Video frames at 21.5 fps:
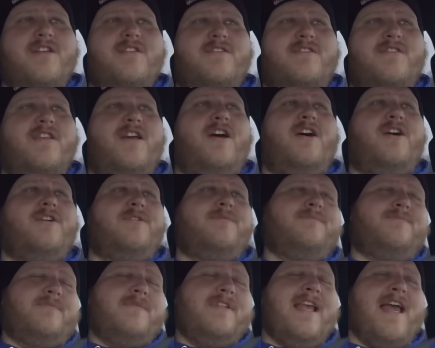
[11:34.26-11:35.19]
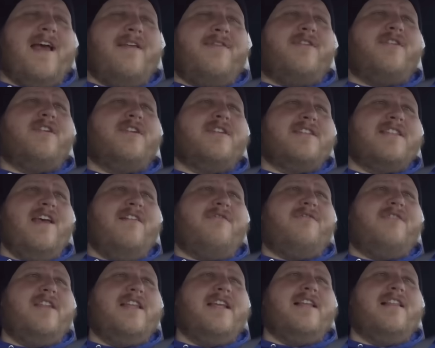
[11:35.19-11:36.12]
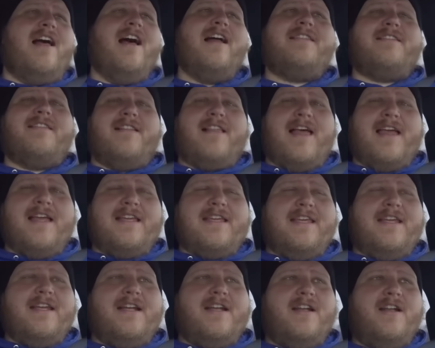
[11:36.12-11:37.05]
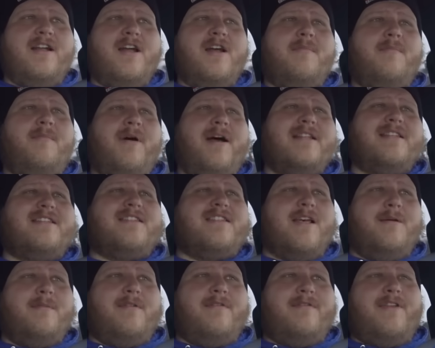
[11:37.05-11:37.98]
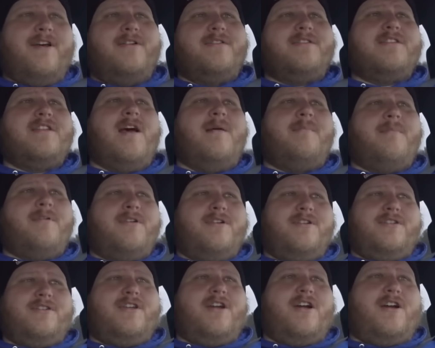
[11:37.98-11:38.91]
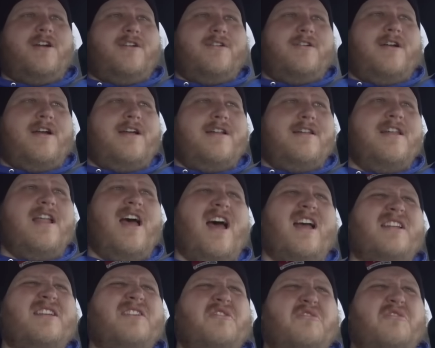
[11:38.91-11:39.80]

So yeah, there's definitely a lot to like here, but some of those numbers are not